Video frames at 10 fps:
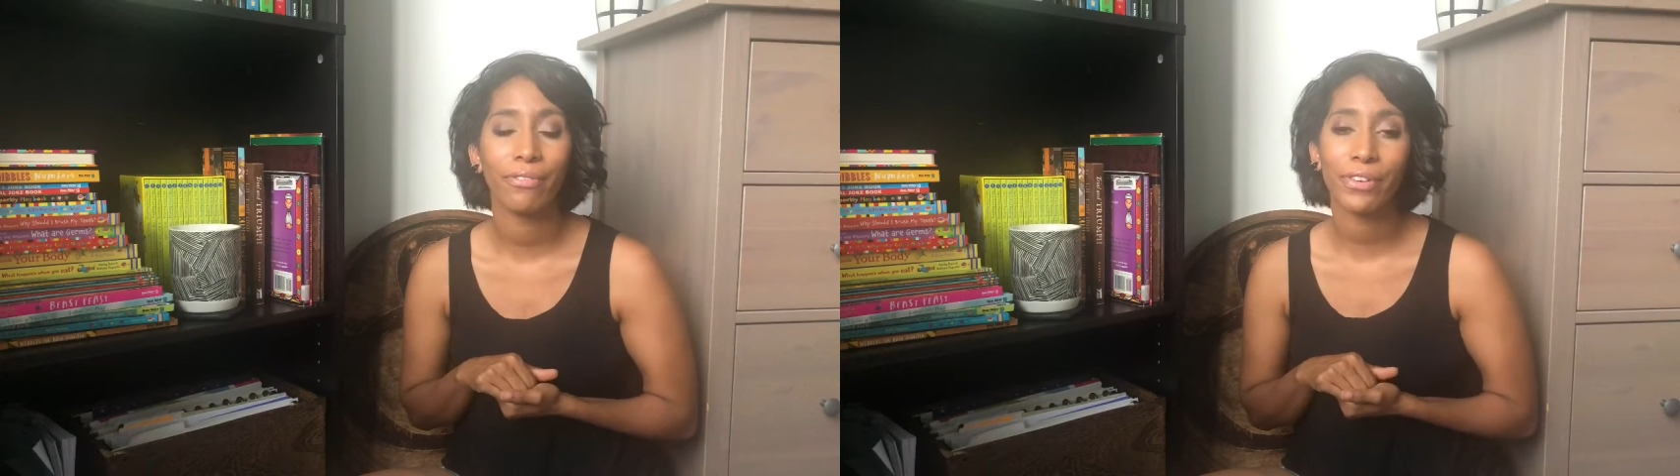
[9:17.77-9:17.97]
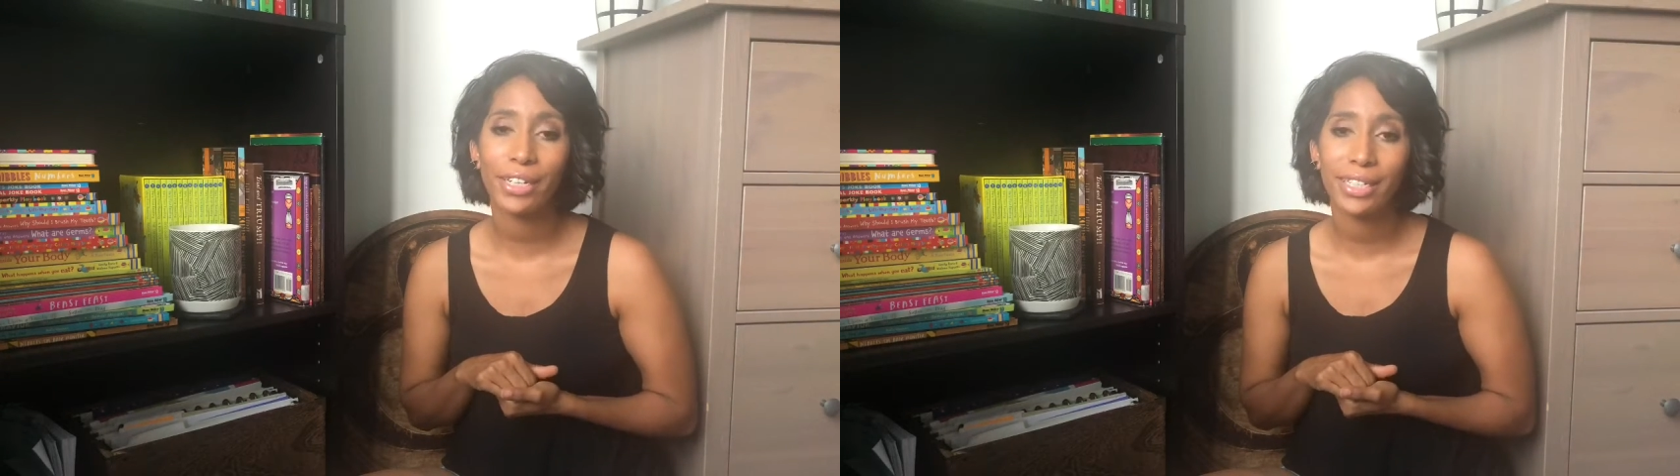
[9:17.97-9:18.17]

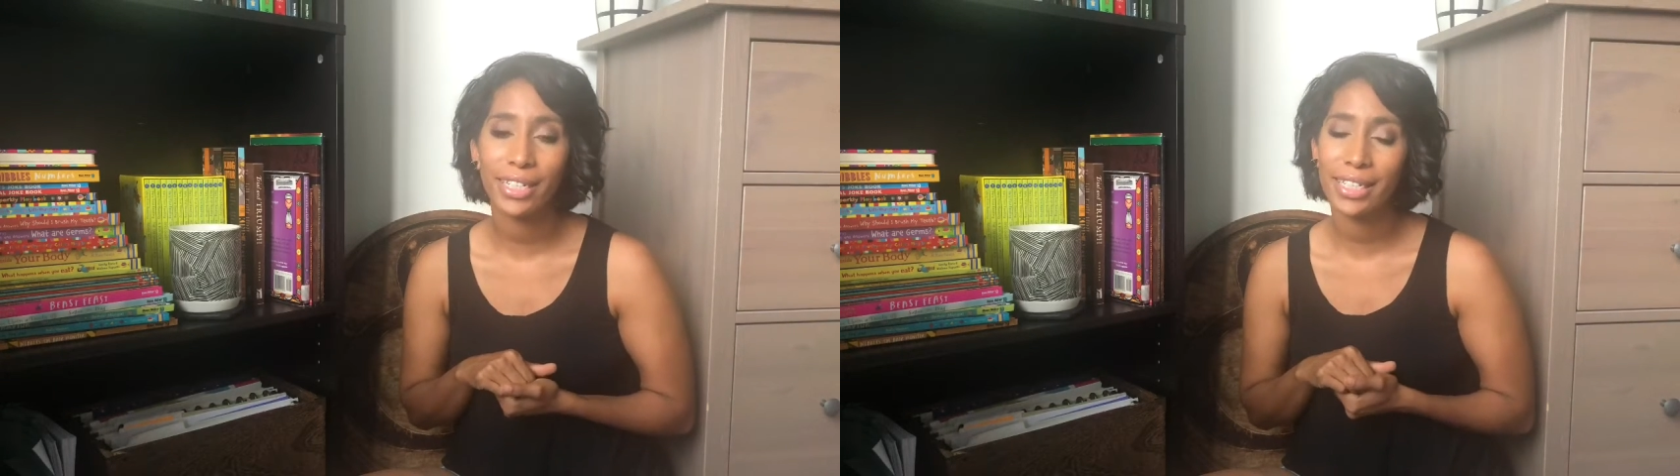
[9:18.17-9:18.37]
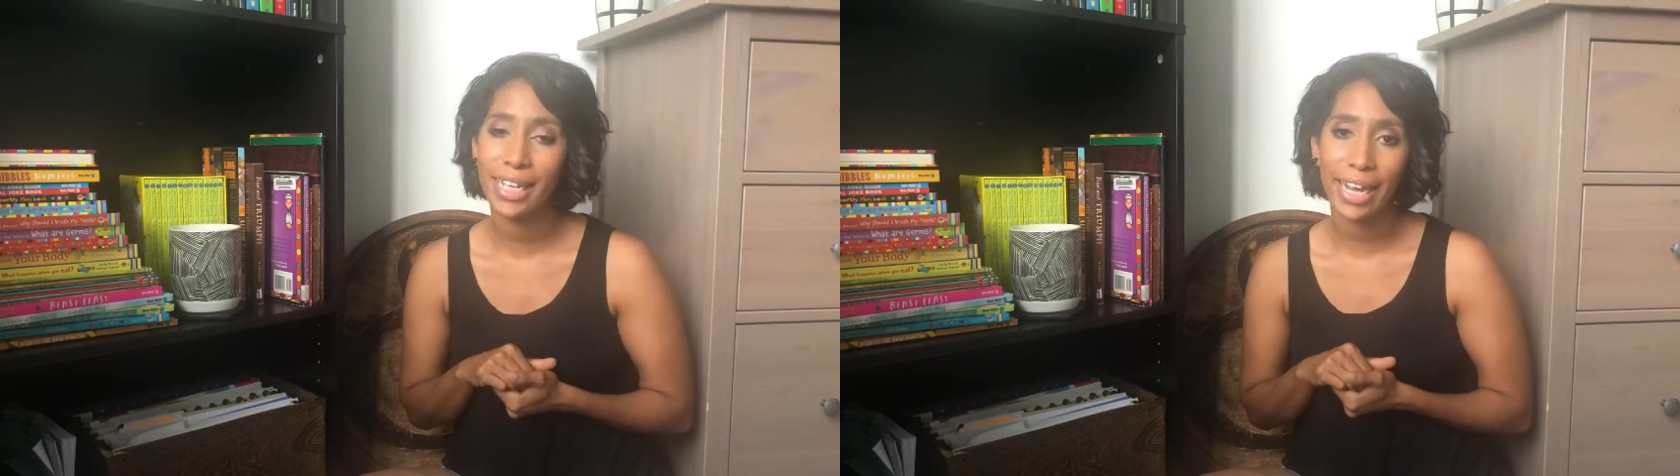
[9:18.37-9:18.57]
first
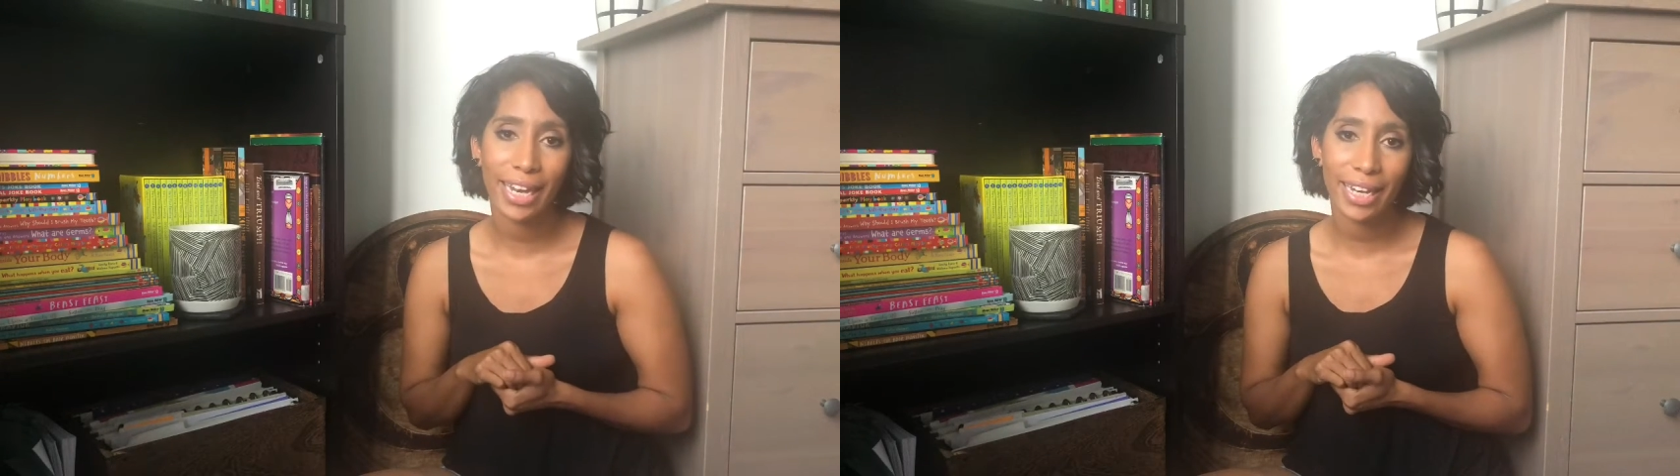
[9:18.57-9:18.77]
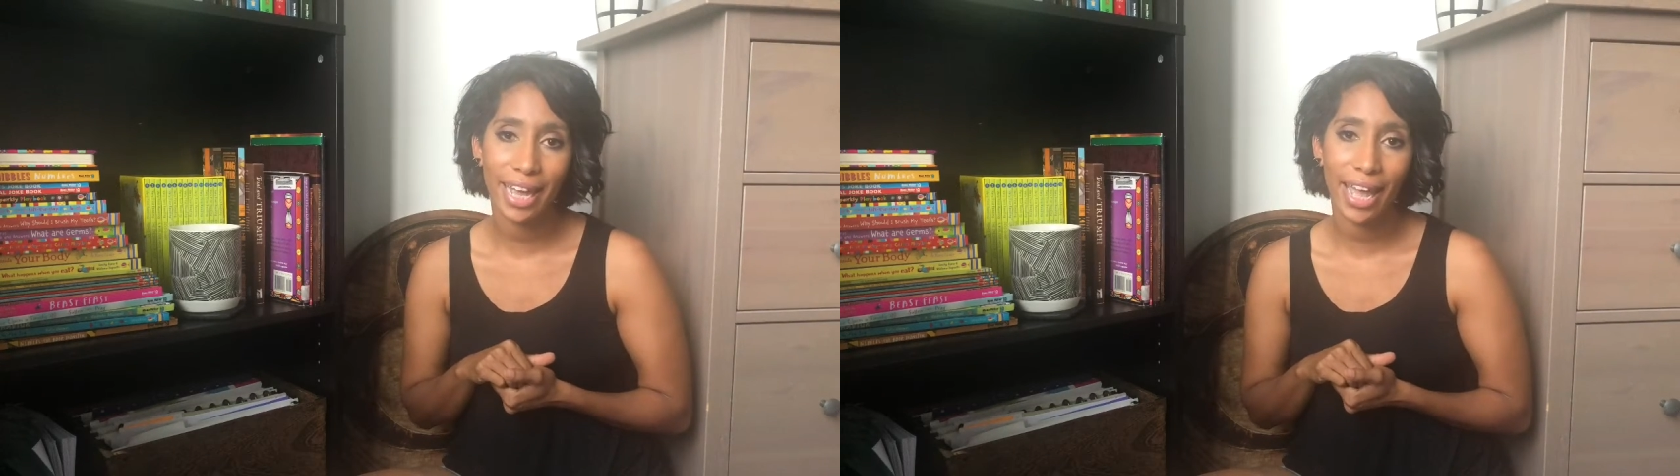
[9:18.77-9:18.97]
and
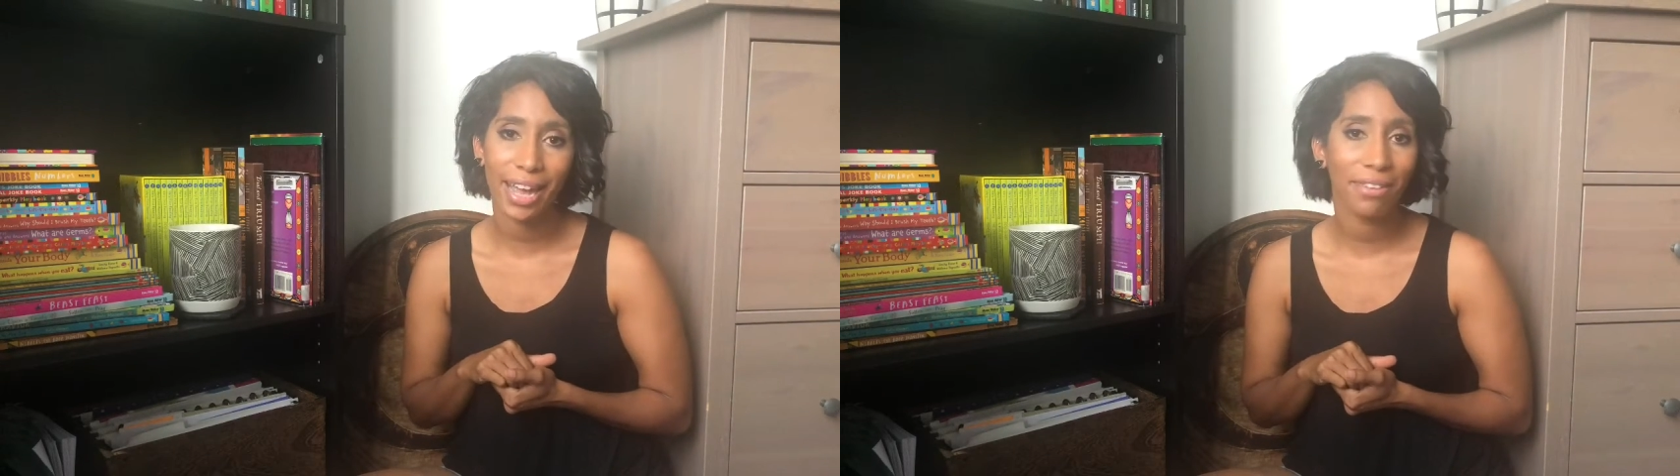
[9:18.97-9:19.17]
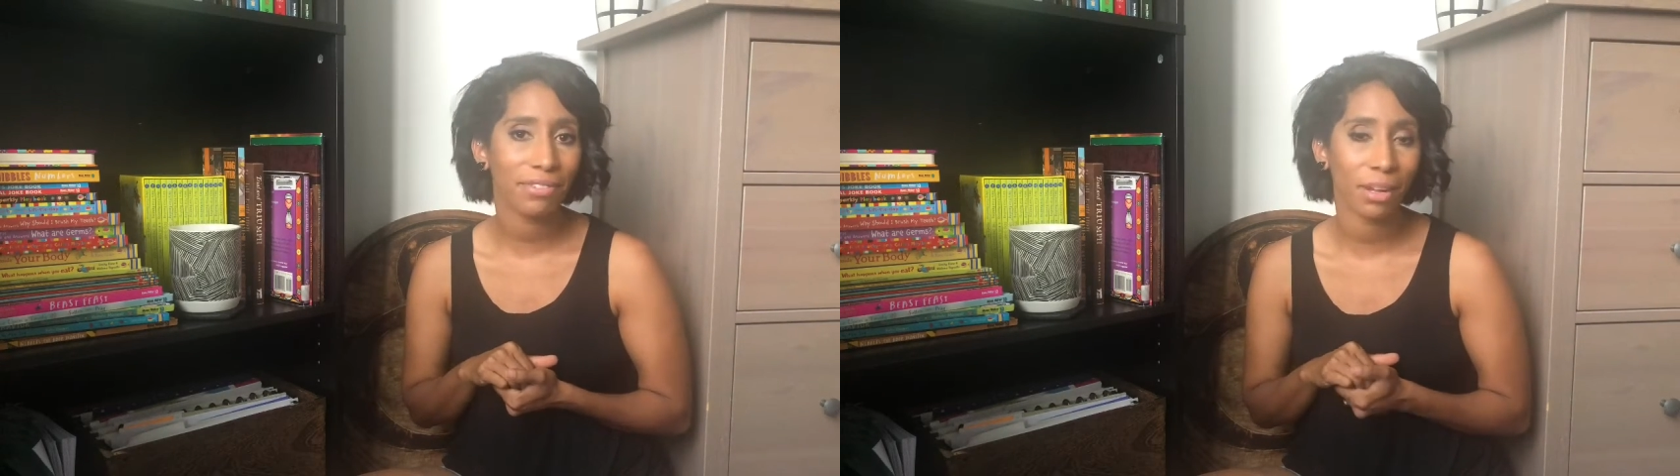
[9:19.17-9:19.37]
second day
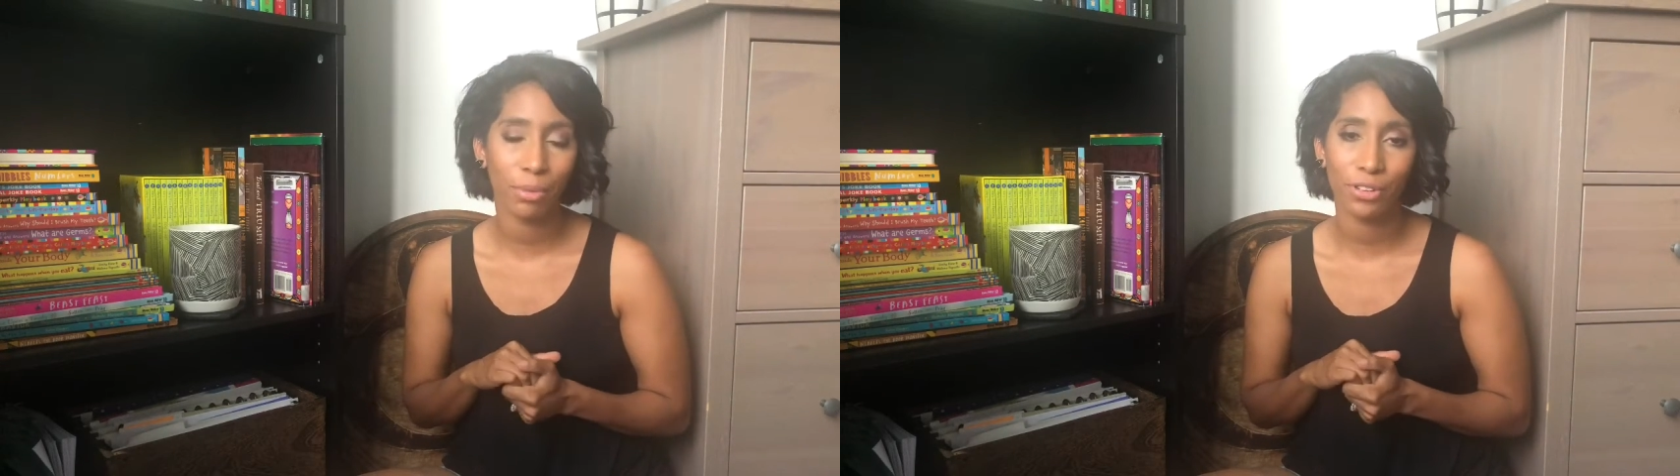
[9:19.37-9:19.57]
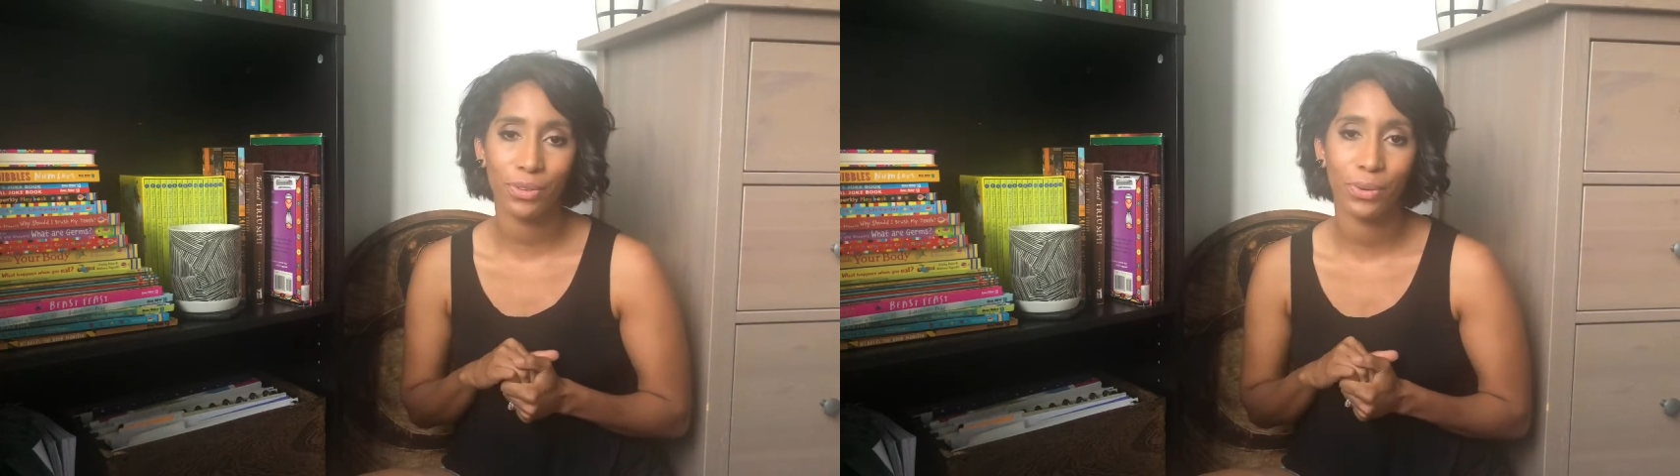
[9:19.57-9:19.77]
of
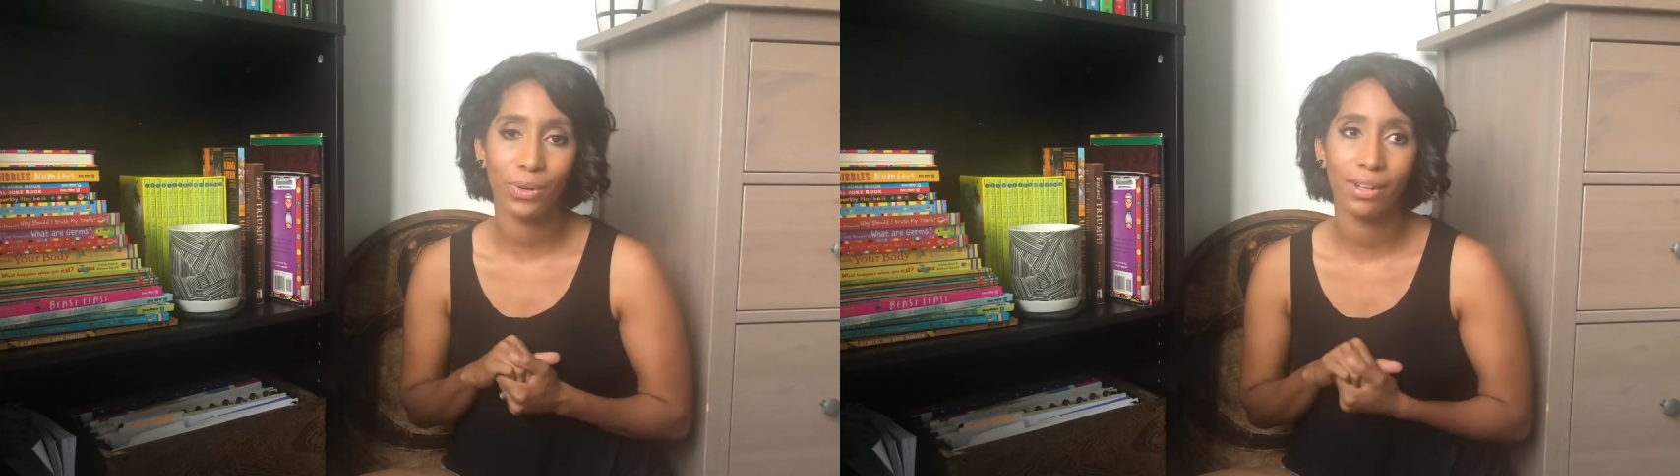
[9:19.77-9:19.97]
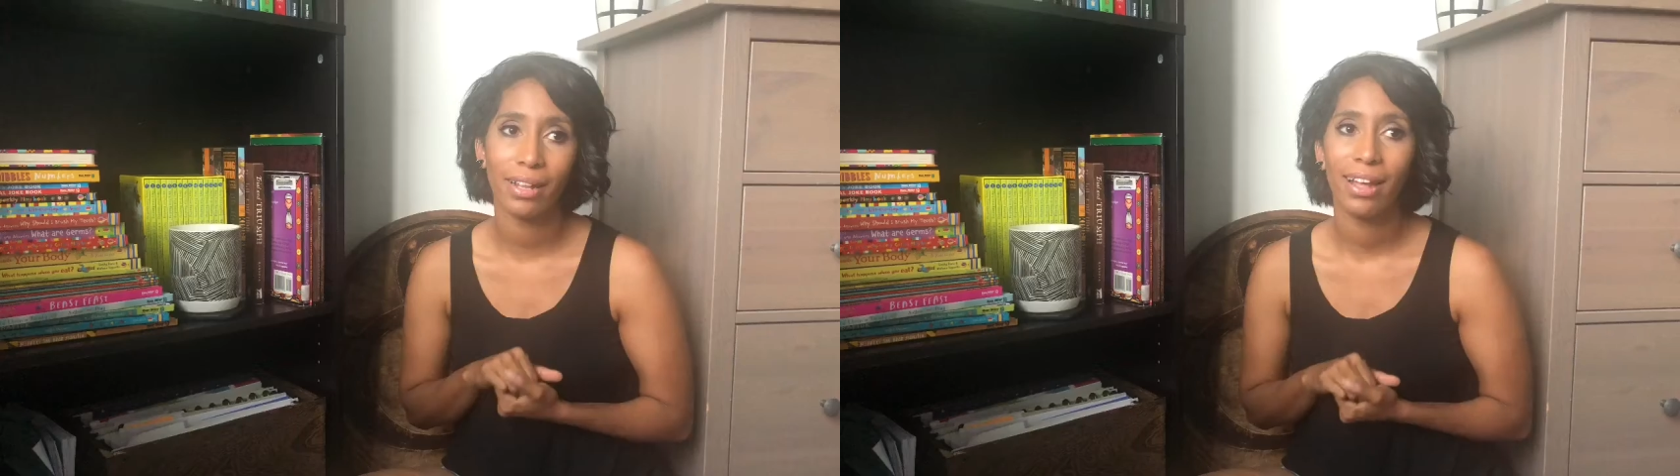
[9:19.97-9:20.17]
summer
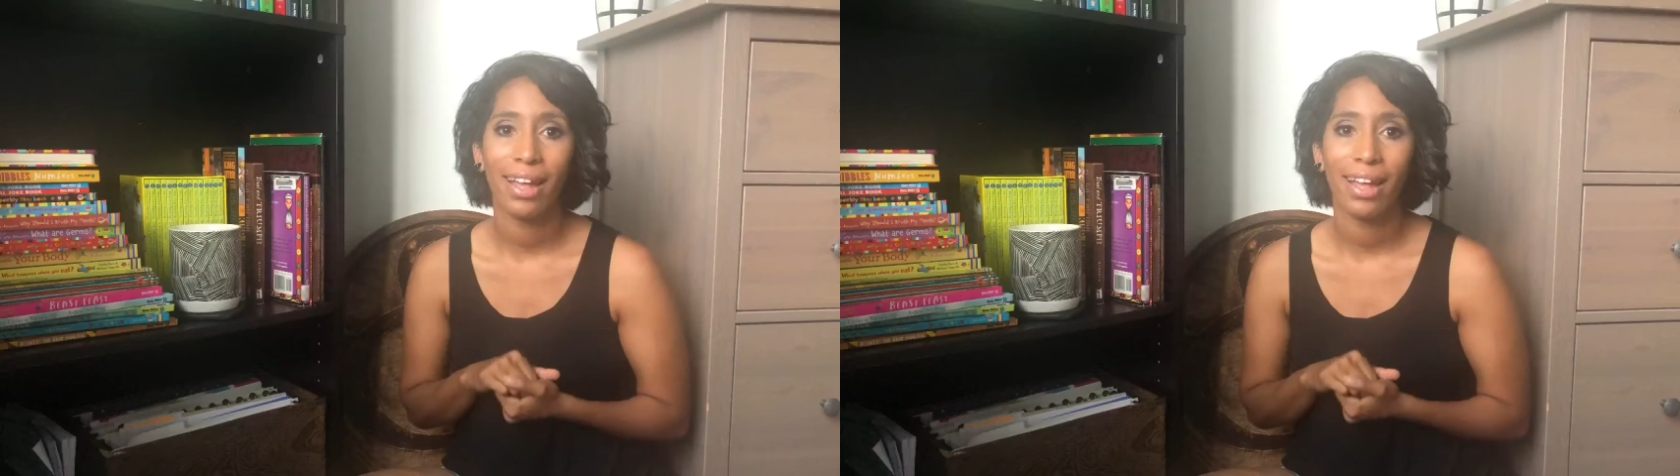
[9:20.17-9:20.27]
school,